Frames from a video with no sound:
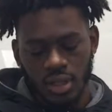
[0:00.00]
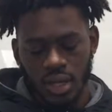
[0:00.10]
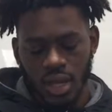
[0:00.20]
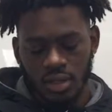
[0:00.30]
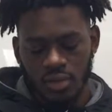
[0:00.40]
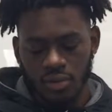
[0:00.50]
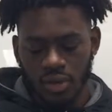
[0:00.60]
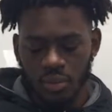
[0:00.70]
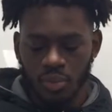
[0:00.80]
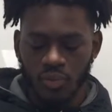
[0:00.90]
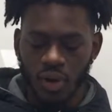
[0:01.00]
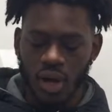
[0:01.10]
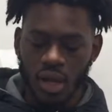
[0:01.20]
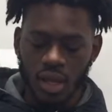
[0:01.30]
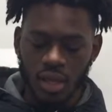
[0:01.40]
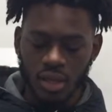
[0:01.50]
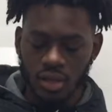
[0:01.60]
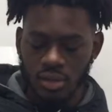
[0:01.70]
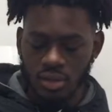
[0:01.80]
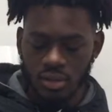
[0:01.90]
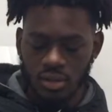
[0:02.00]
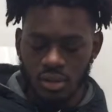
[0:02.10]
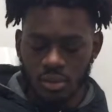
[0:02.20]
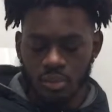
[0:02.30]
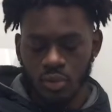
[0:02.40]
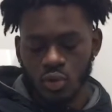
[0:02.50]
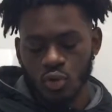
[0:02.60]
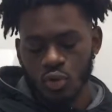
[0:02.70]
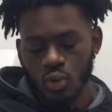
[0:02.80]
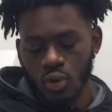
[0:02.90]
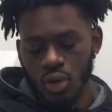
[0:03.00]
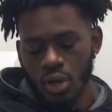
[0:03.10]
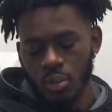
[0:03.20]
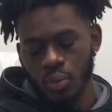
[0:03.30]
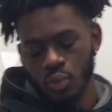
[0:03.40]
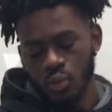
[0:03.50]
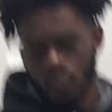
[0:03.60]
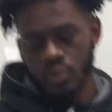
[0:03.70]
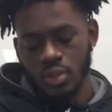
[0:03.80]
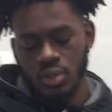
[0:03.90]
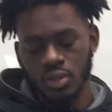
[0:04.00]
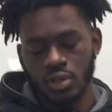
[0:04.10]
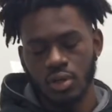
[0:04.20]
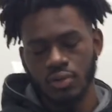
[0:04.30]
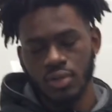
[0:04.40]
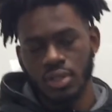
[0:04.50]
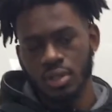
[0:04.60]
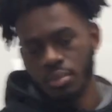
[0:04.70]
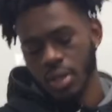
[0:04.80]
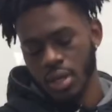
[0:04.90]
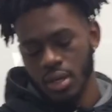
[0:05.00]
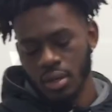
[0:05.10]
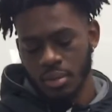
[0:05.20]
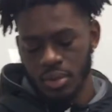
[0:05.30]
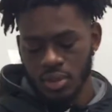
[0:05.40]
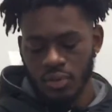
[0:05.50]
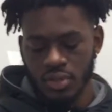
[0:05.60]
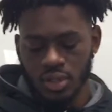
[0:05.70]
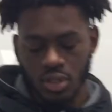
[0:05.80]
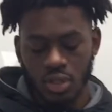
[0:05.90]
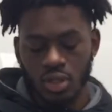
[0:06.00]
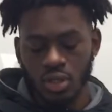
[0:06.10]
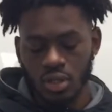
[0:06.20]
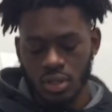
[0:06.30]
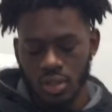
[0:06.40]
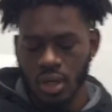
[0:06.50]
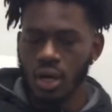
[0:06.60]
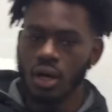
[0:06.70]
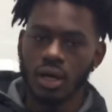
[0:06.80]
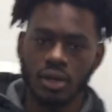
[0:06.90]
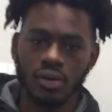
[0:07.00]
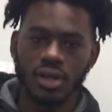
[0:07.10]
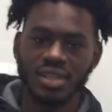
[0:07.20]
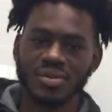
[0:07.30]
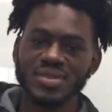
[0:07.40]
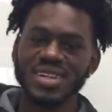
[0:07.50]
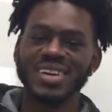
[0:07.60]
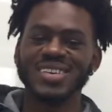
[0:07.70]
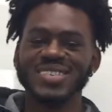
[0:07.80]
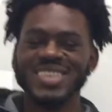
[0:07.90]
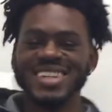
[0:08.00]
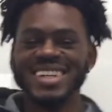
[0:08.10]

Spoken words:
inactive and provide a new or improved service and demand. Service and good. Can we start over?